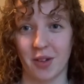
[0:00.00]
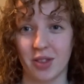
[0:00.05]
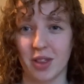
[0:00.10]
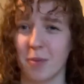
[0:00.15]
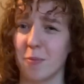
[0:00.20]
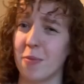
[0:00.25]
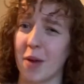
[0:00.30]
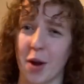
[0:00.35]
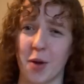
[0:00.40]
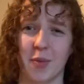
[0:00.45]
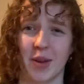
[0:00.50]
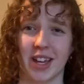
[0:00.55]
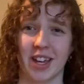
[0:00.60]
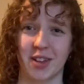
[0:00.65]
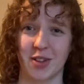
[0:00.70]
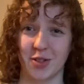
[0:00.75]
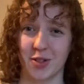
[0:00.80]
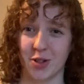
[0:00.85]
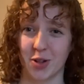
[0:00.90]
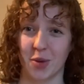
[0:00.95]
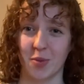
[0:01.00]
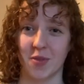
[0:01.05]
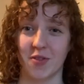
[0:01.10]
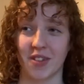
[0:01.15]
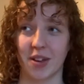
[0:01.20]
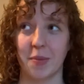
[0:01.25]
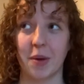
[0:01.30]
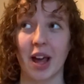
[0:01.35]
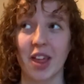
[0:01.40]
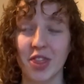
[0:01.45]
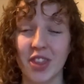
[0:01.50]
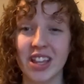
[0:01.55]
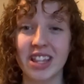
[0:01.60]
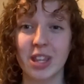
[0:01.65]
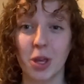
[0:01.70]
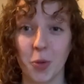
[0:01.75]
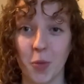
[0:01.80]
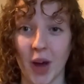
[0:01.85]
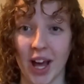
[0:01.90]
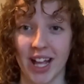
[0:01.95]
They better make a good job of it. But I think
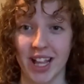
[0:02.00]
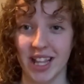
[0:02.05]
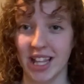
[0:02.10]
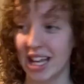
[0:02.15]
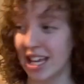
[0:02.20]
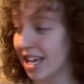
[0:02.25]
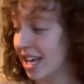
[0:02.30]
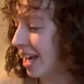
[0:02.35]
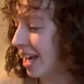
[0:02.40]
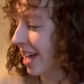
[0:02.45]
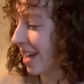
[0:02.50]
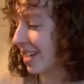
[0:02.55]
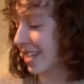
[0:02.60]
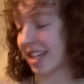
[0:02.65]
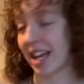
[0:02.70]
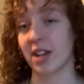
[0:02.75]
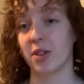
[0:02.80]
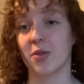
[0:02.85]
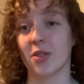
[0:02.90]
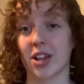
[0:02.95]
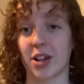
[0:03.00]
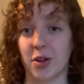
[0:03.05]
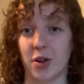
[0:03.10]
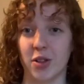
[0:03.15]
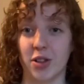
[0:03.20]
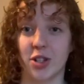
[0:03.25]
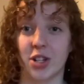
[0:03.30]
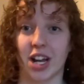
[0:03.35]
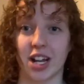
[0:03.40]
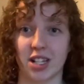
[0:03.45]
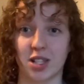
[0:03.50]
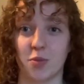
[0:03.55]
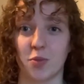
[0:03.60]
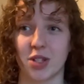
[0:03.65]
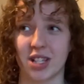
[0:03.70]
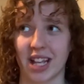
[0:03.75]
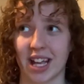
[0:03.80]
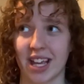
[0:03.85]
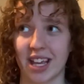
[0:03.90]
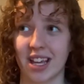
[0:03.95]
they will, because I know like Holly Jackson was
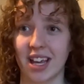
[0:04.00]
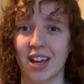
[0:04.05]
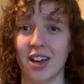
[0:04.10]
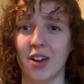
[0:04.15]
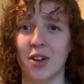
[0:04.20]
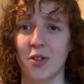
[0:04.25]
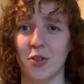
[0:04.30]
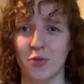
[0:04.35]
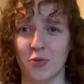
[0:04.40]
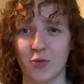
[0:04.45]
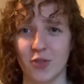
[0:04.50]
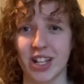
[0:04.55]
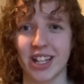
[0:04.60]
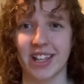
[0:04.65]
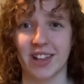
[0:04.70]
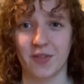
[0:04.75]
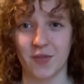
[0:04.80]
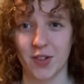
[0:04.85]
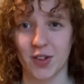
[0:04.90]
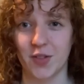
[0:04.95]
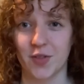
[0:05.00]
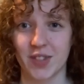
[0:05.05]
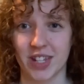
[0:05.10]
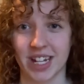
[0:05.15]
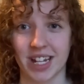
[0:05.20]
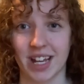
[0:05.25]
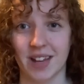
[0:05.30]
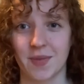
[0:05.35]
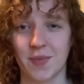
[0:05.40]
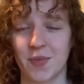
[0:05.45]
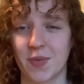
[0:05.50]
like really involved in it,